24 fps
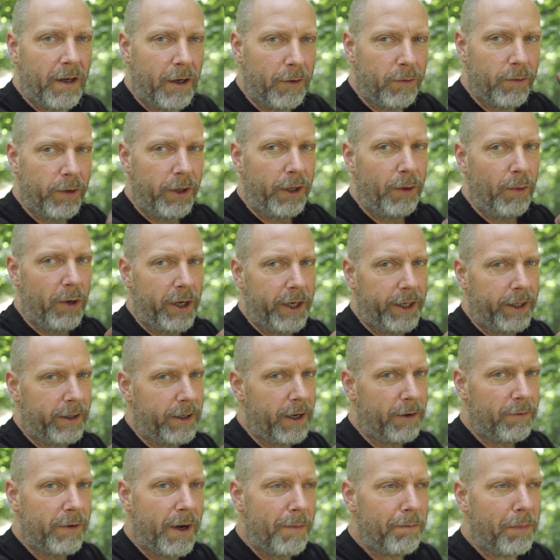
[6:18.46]
I really want to get
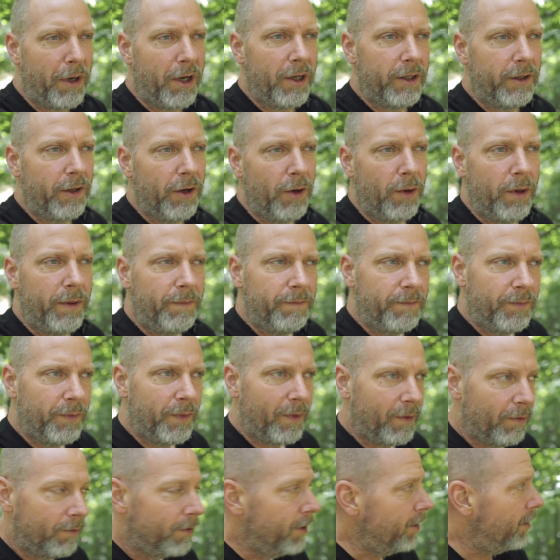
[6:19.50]
that REM pod though.
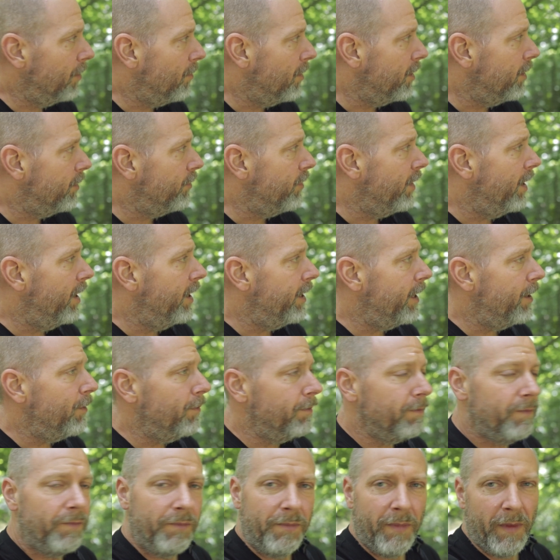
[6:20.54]
Really want to try it
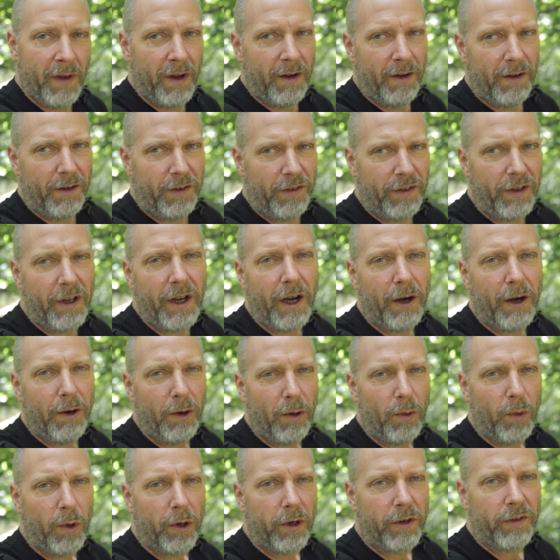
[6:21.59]
out, see how
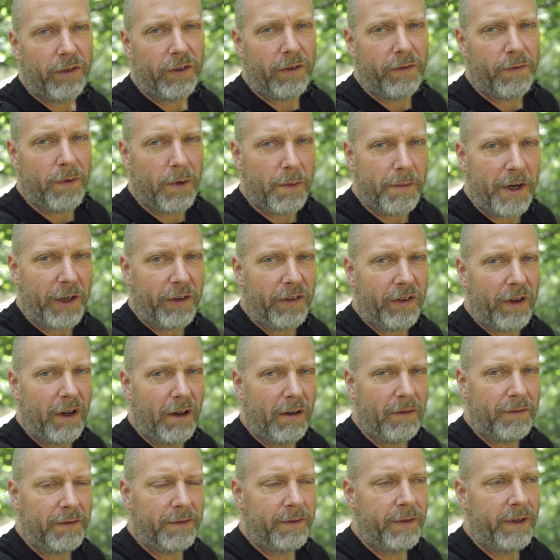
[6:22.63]
it works for
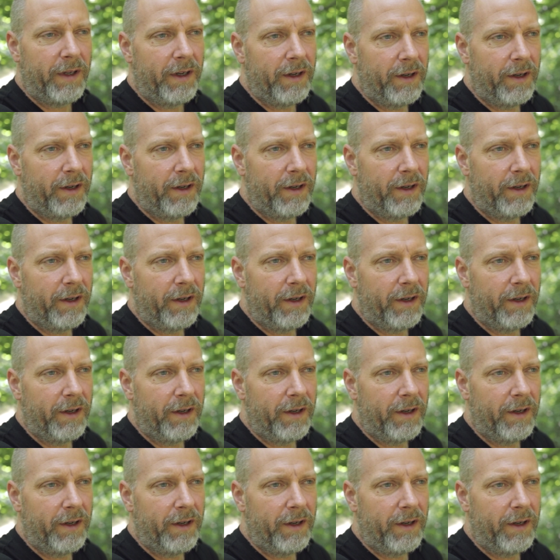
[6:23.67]
myself,